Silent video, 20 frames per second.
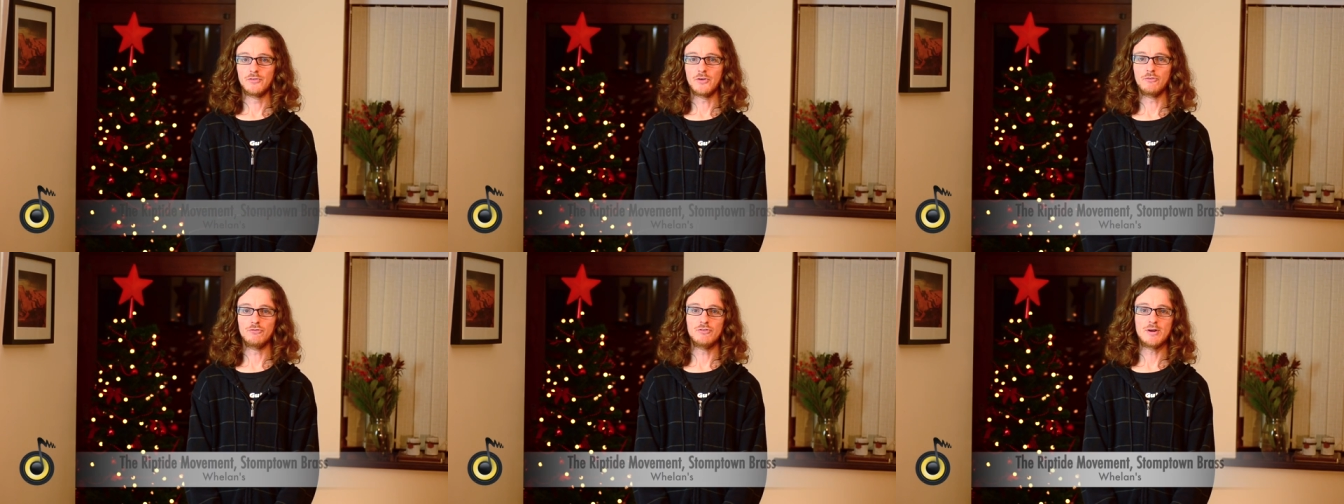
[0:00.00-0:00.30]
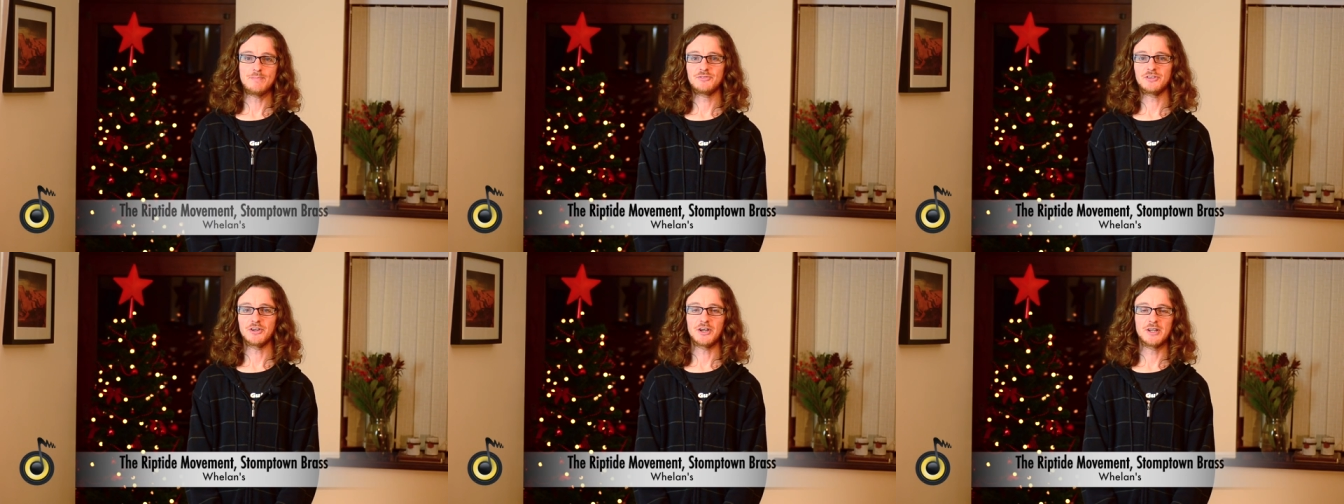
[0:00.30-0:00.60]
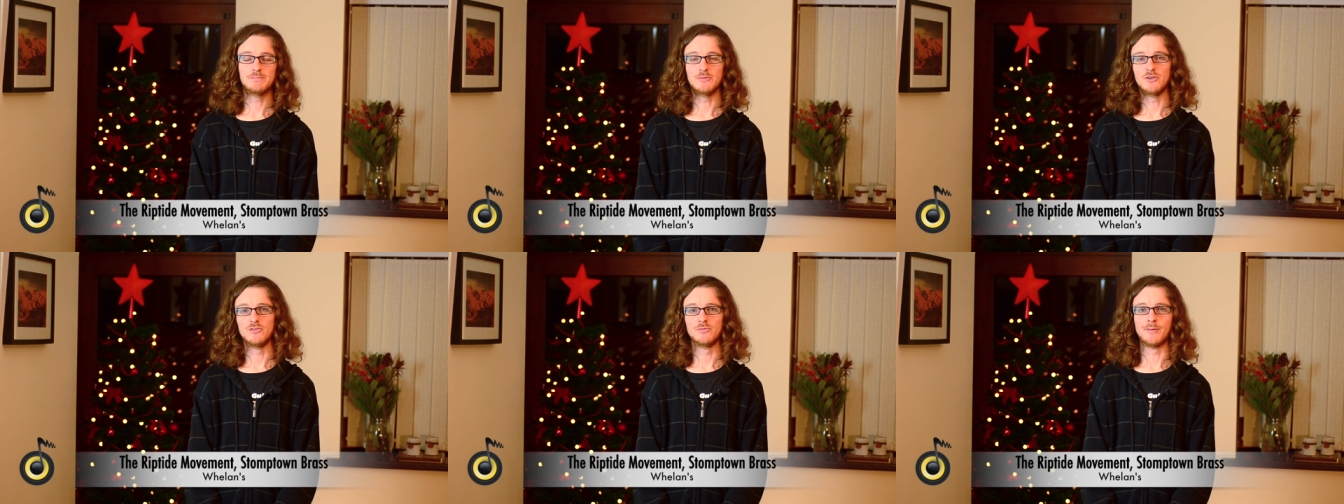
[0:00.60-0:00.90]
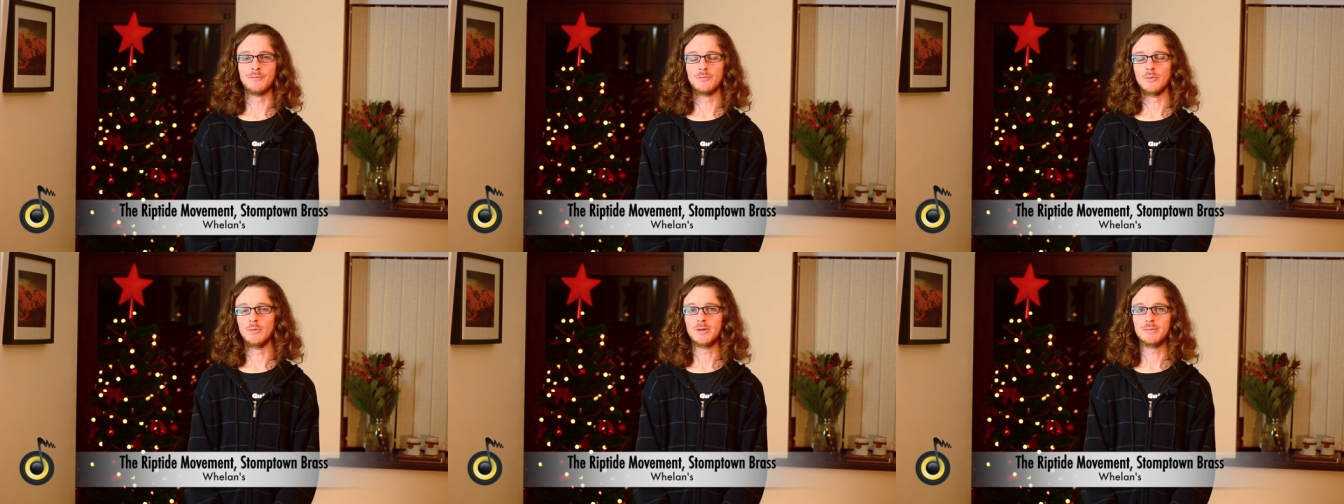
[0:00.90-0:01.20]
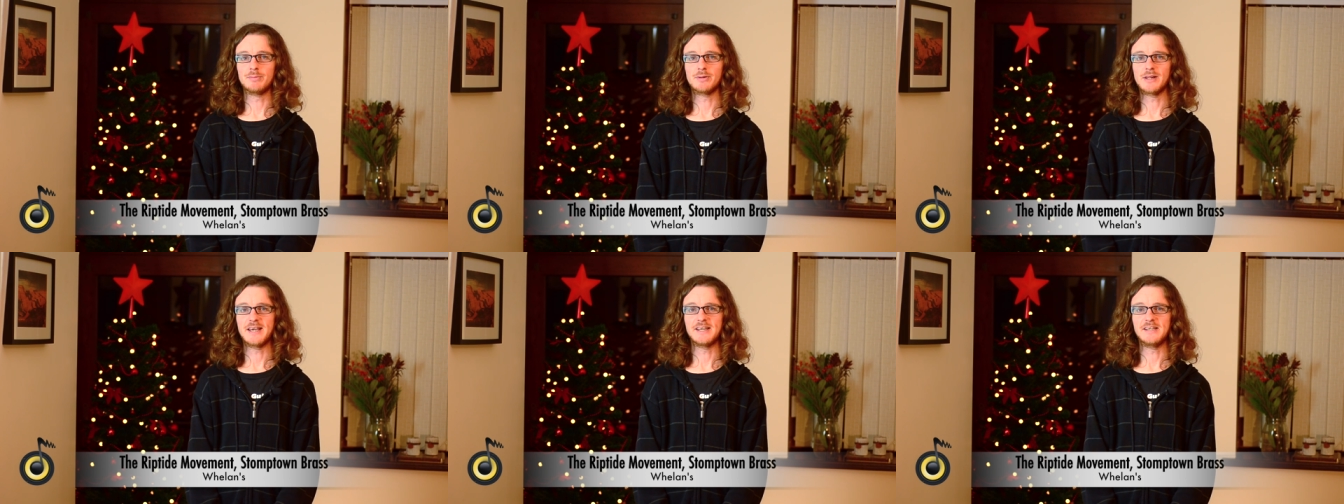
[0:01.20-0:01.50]
the Riptide Movement will be
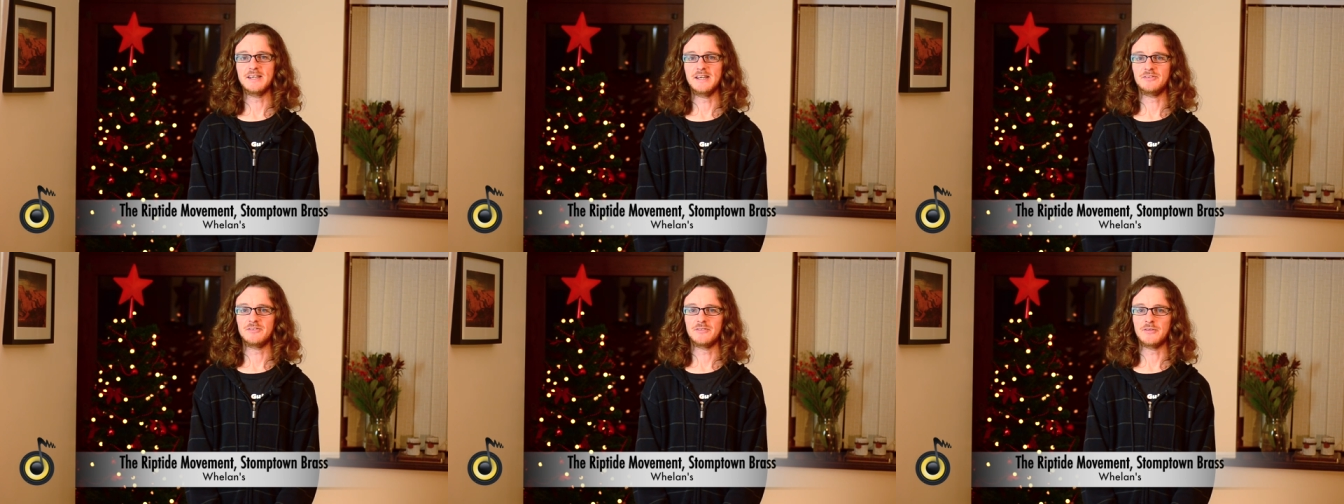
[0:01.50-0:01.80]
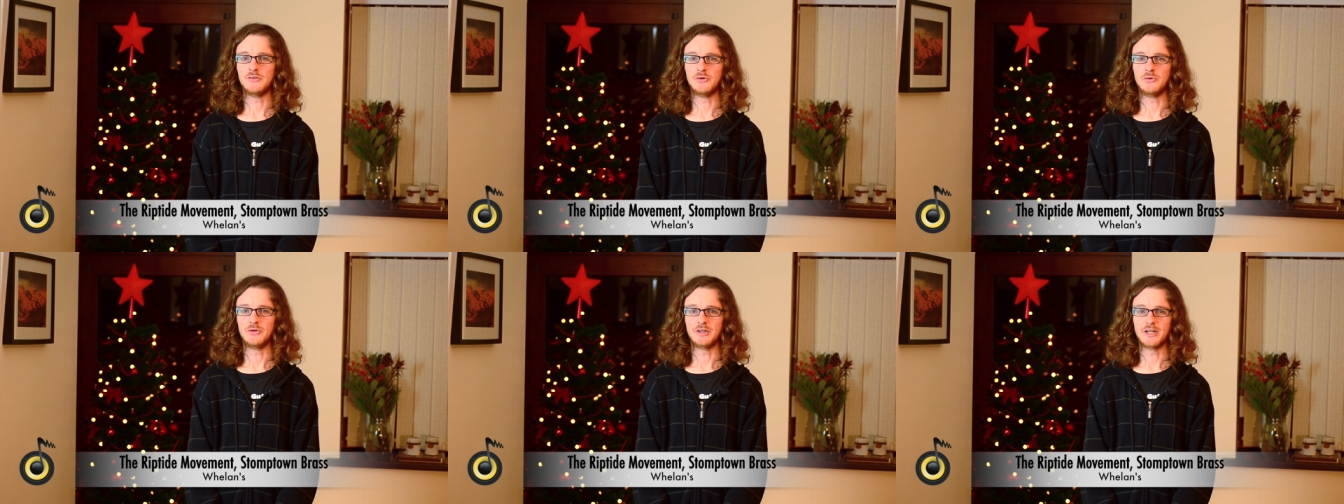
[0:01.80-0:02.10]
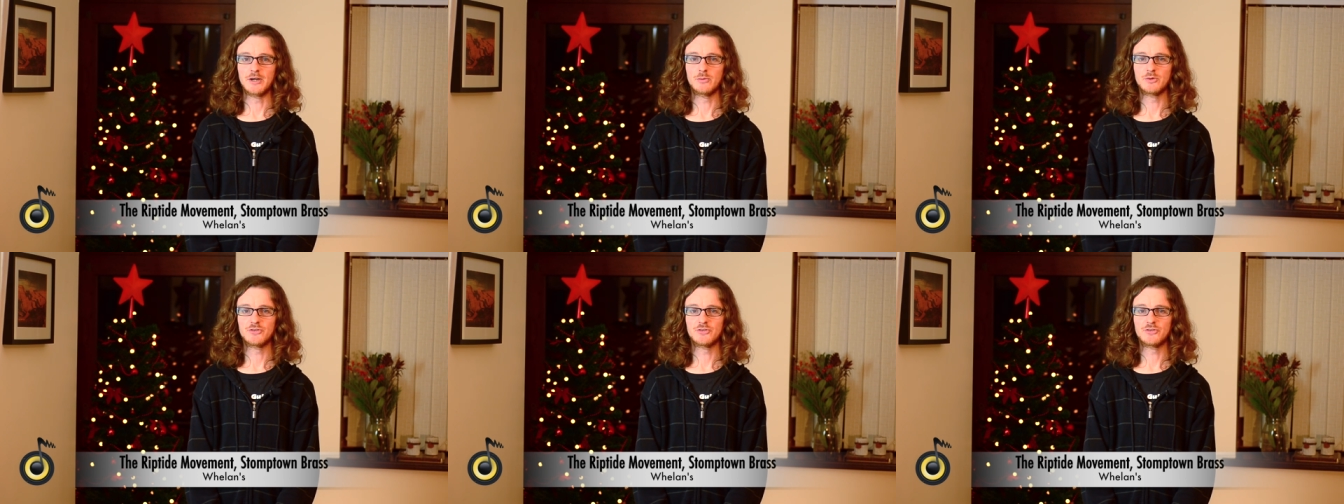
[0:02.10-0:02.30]
playing you into the new year